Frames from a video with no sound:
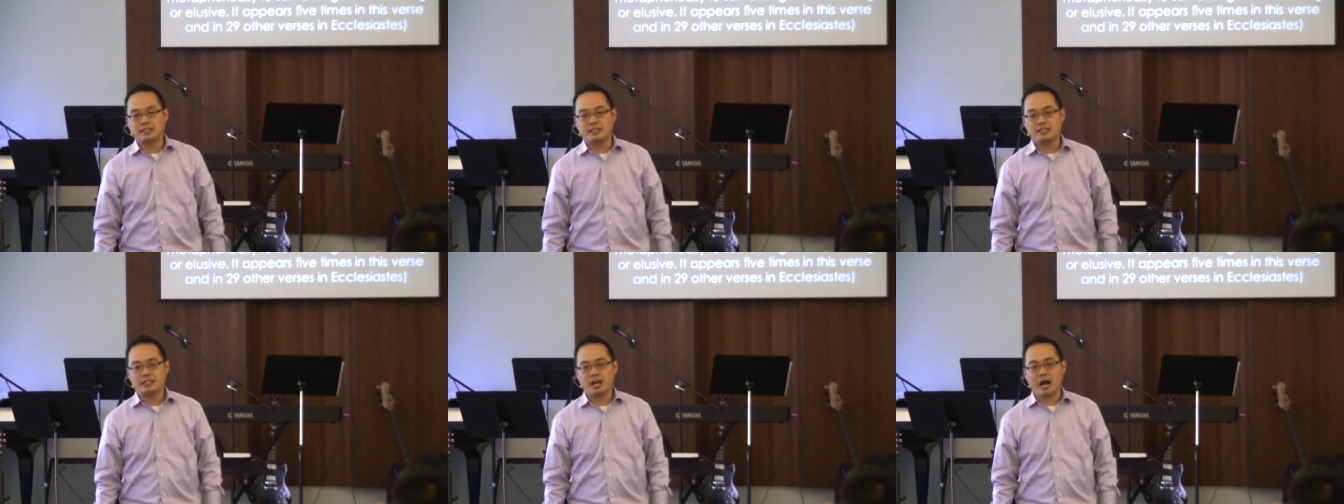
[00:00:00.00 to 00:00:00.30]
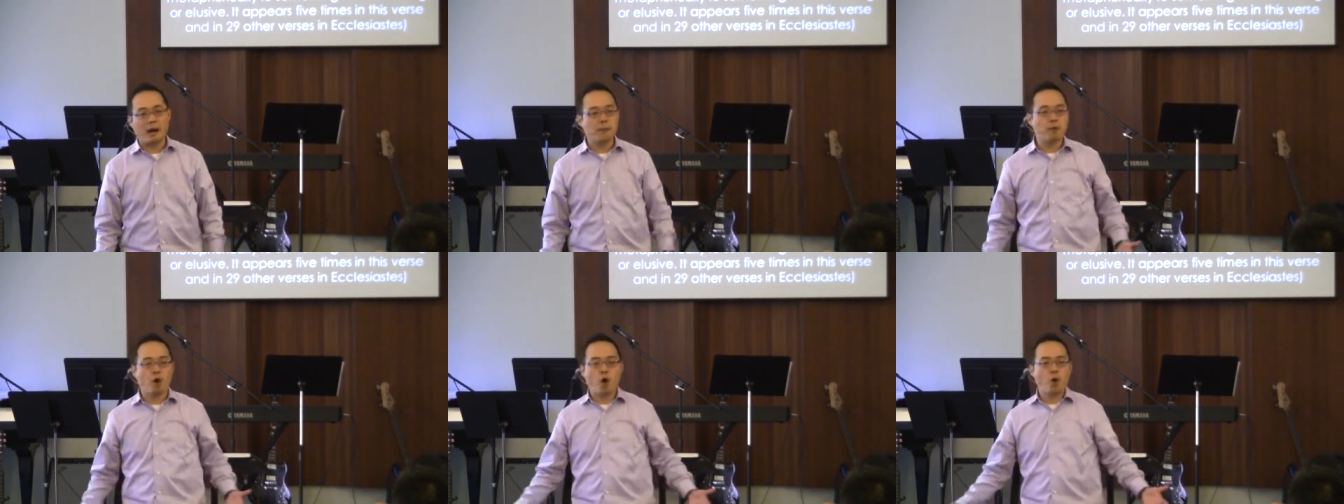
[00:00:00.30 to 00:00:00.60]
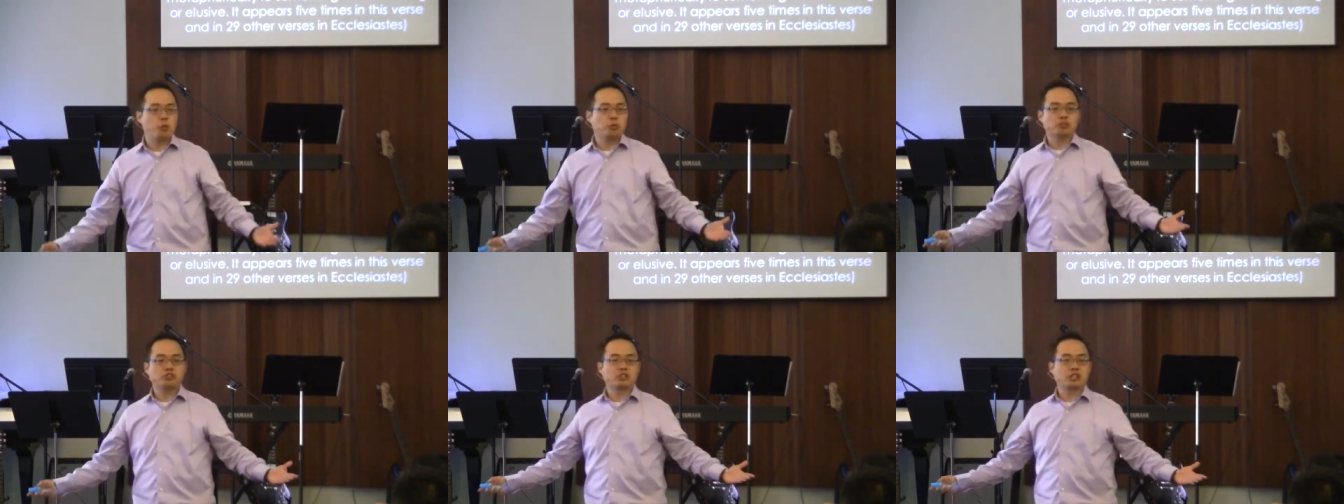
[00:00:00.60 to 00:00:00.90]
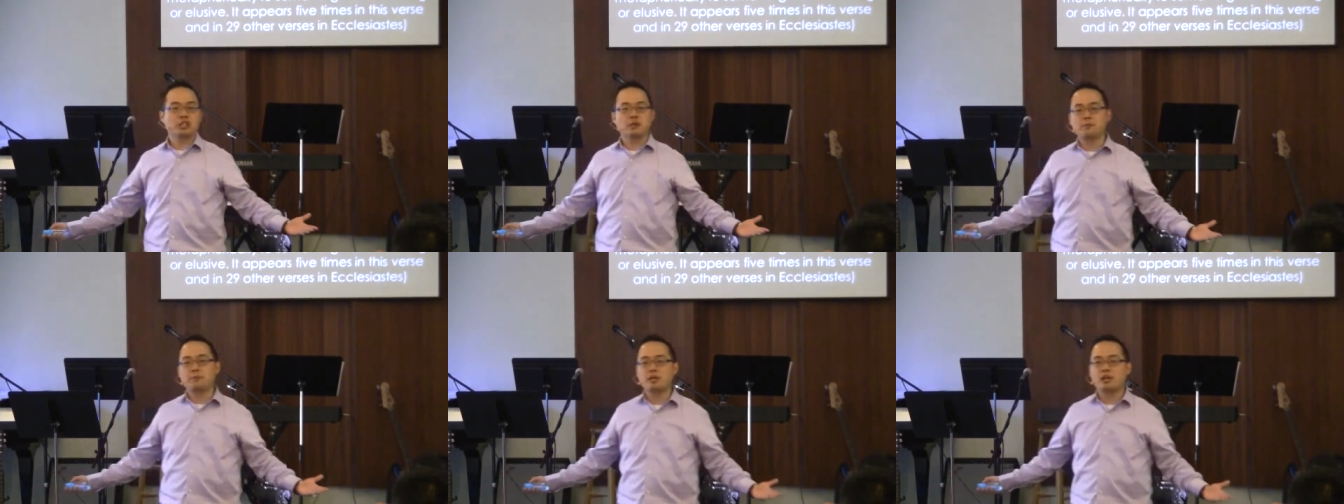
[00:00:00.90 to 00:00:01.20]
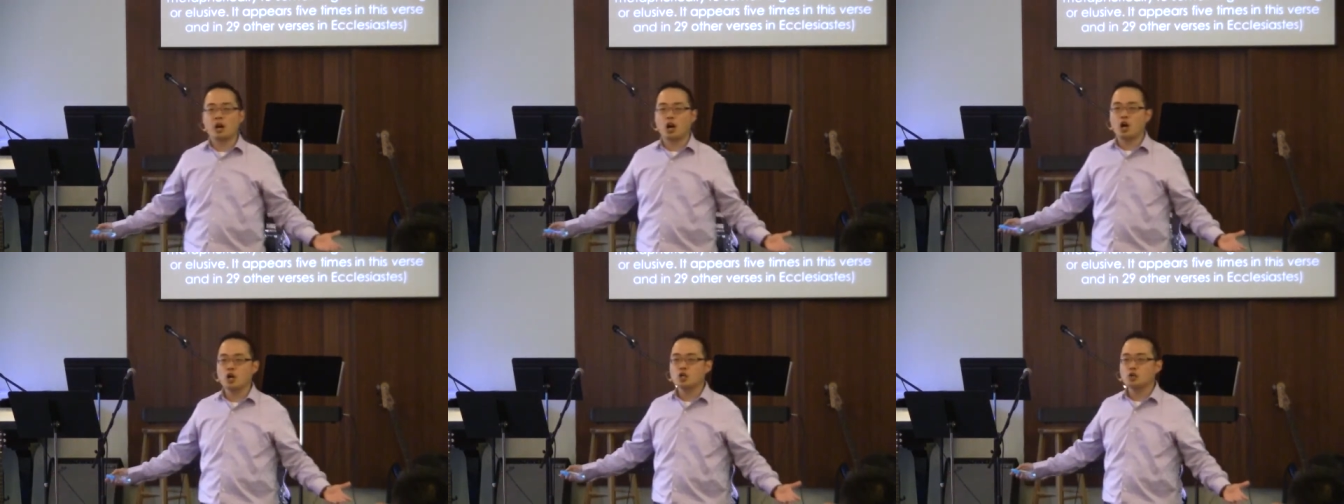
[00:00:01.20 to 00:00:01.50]
You know, I'm always going to be
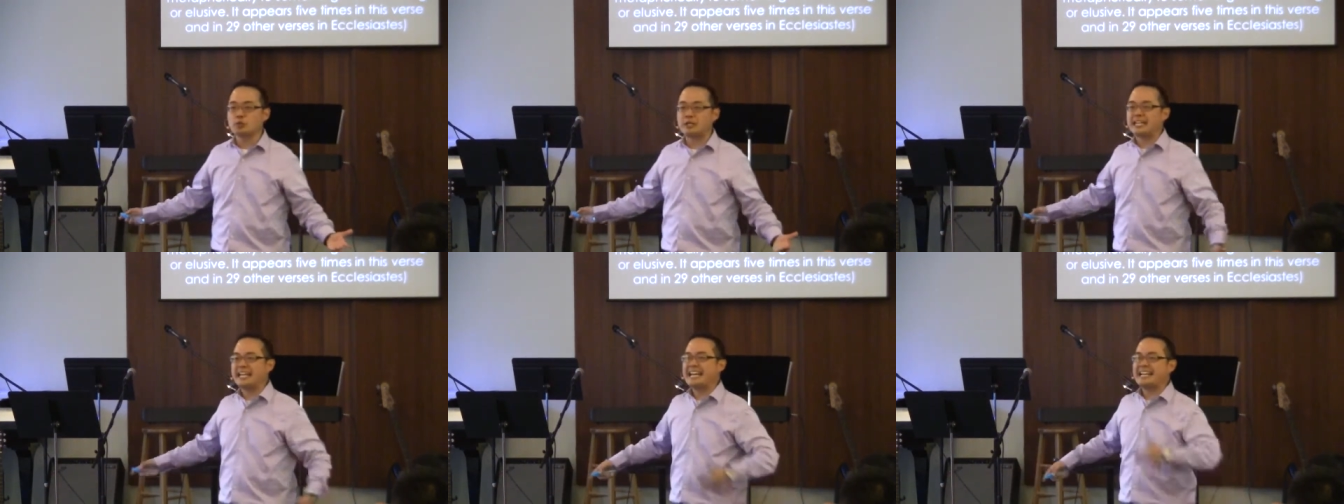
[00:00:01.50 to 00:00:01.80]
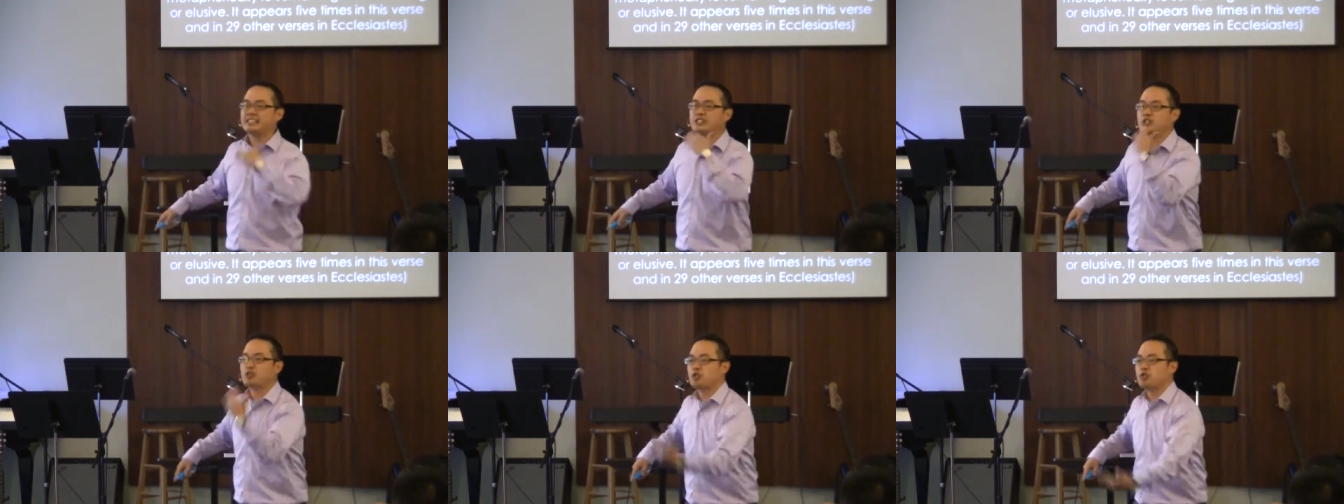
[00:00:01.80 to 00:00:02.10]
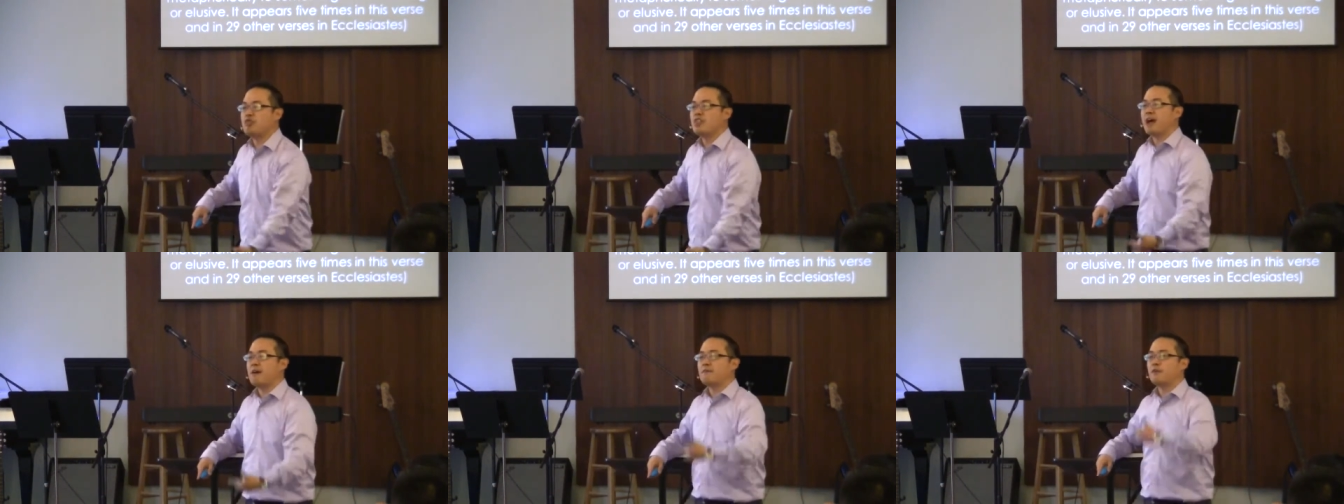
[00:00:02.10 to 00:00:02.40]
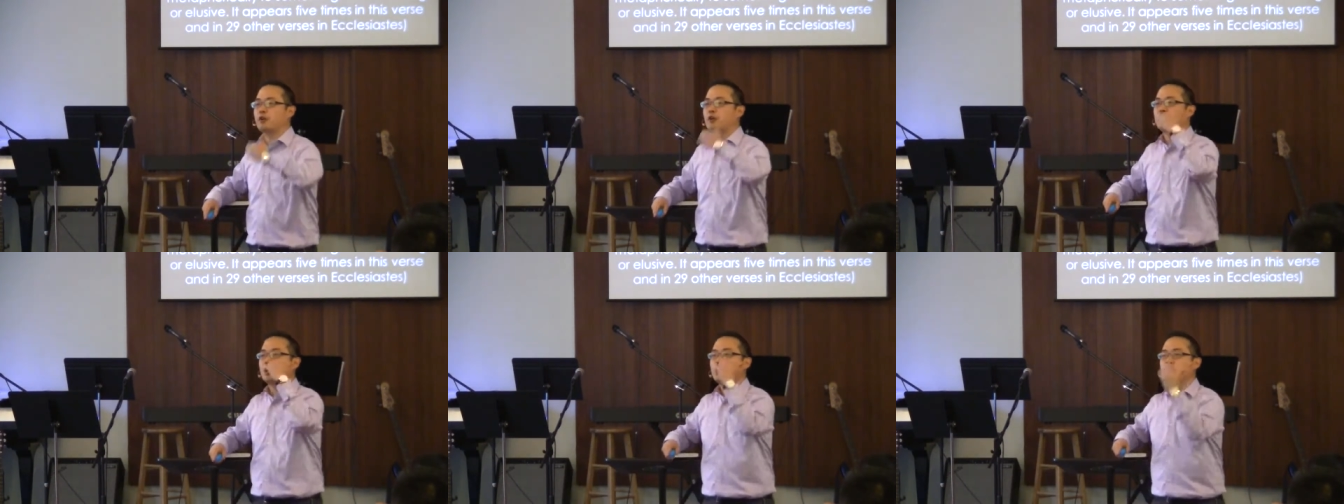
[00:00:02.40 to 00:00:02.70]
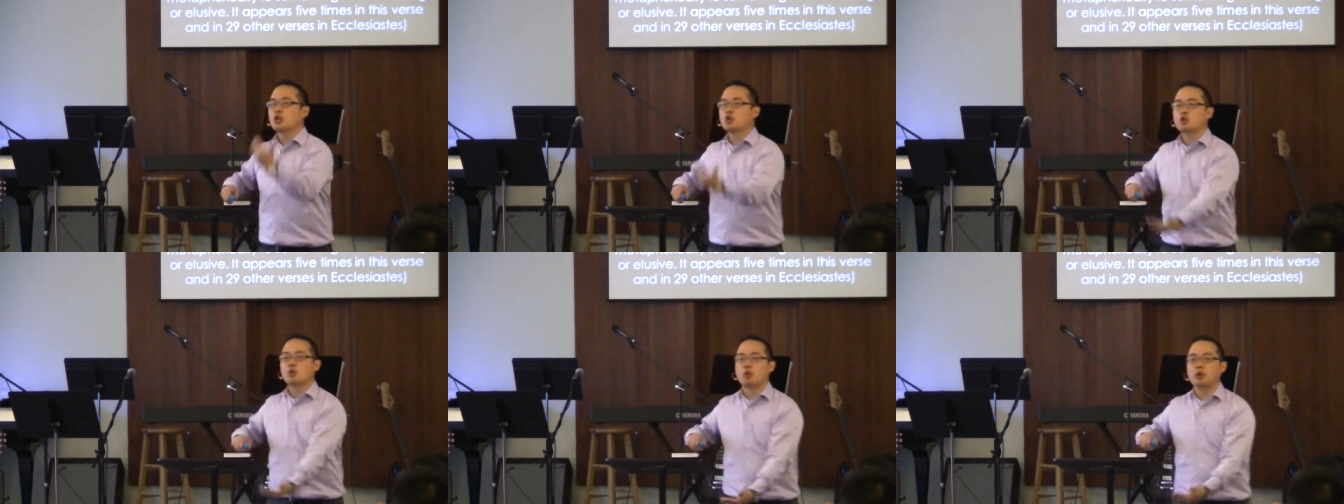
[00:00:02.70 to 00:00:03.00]
hungry. It's never
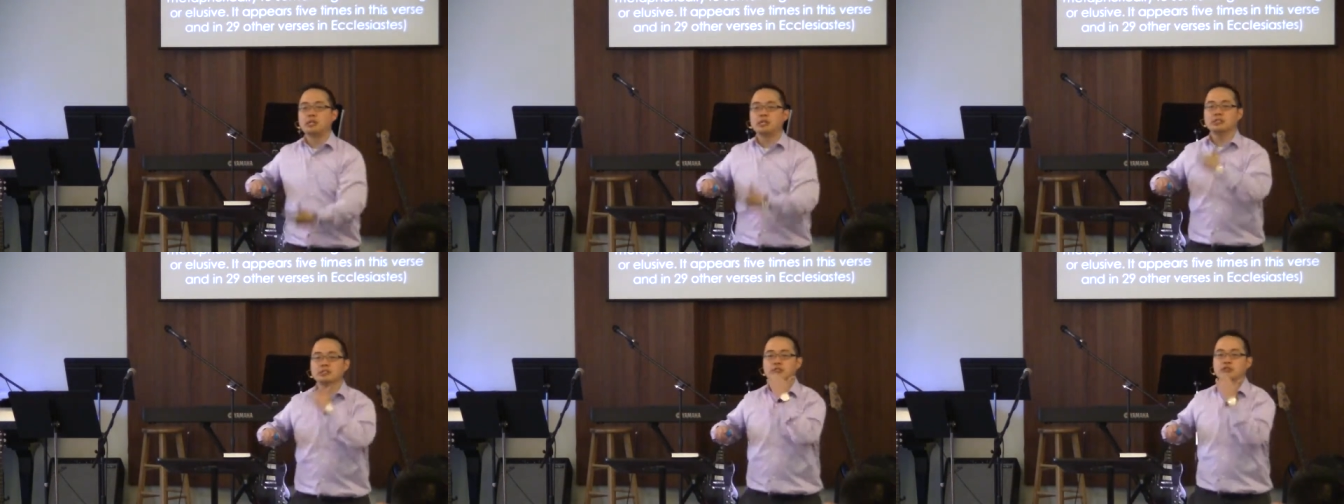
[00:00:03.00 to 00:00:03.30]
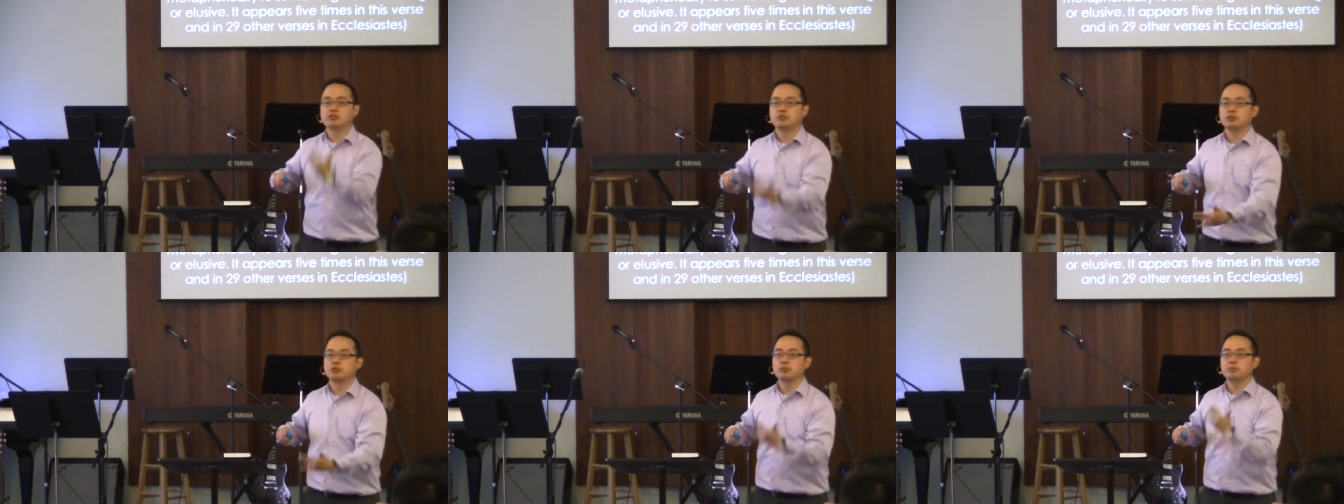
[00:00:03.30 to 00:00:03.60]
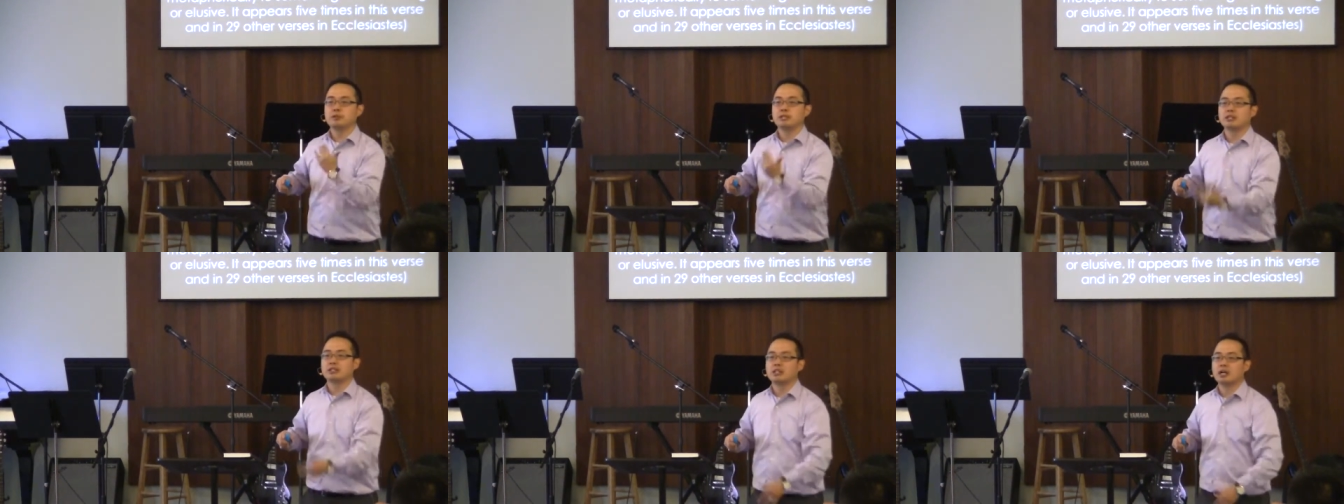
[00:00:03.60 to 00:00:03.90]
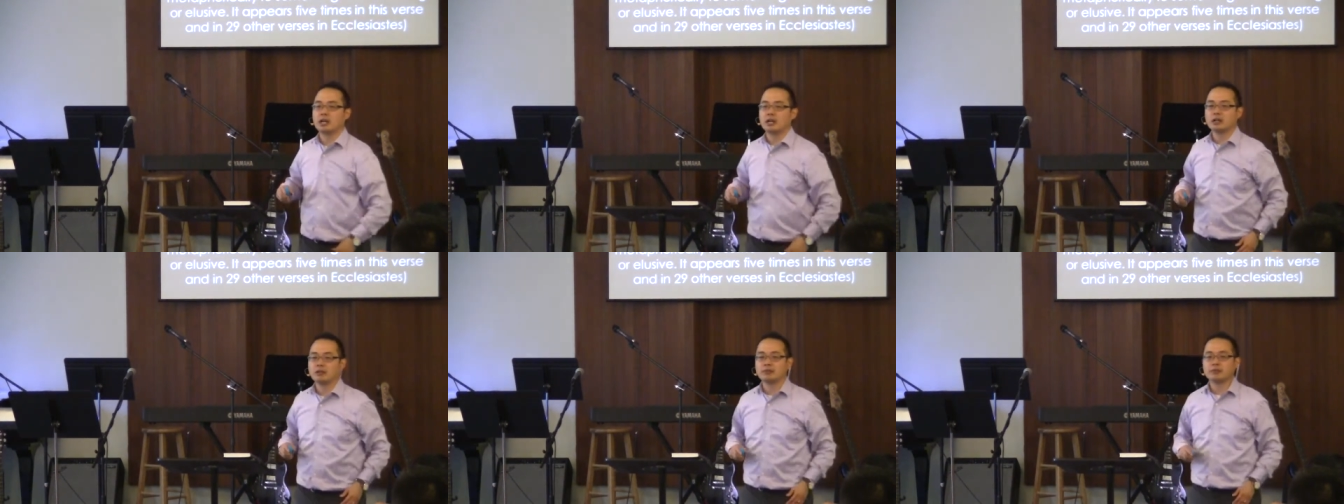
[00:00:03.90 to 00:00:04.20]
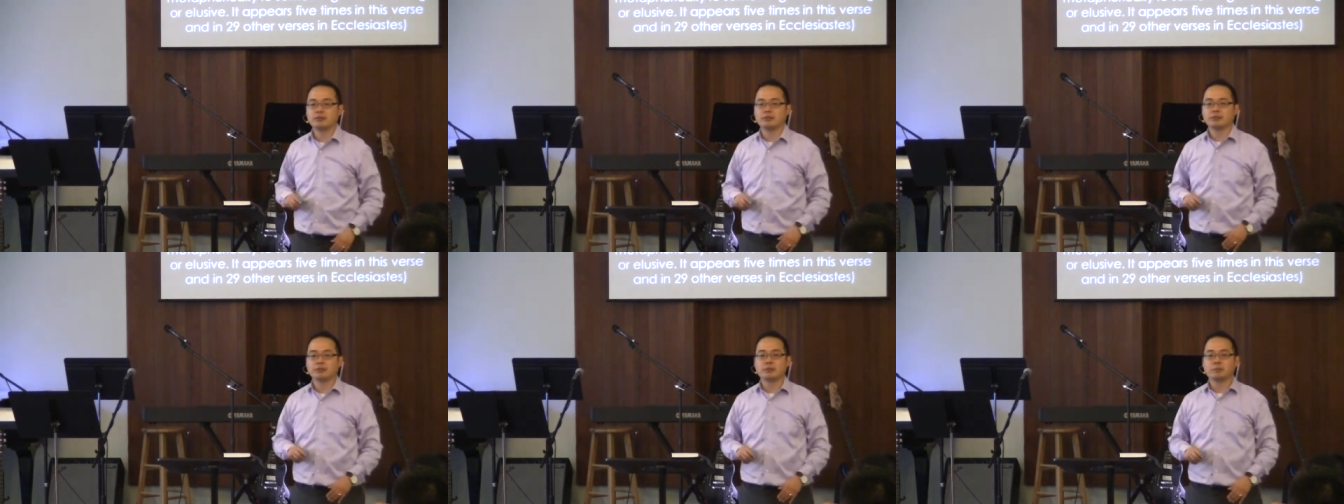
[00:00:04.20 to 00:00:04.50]
going to be
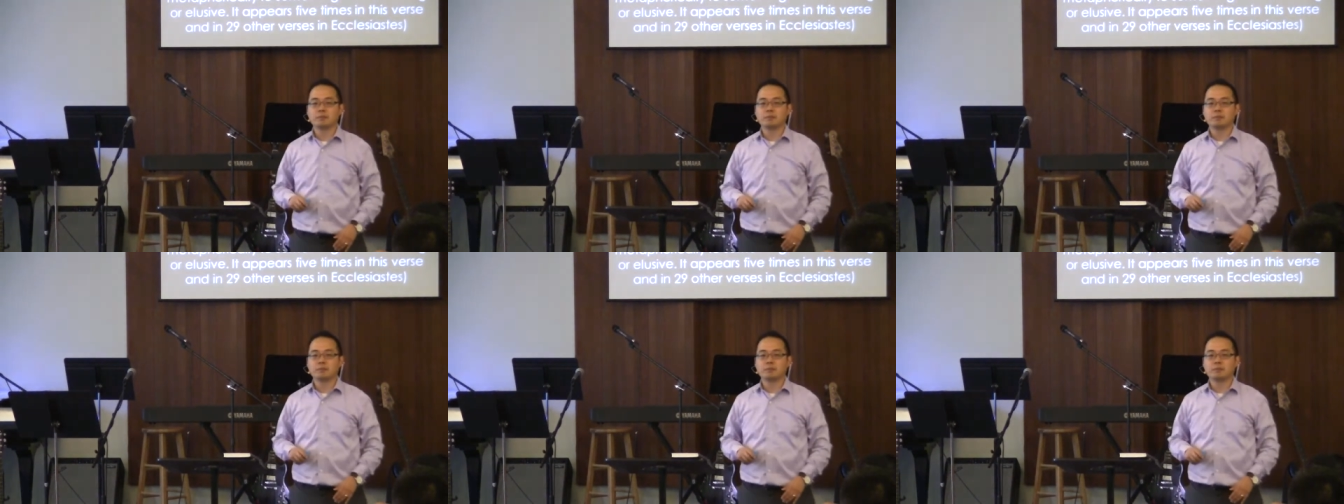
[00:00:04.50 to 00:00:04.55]
enough.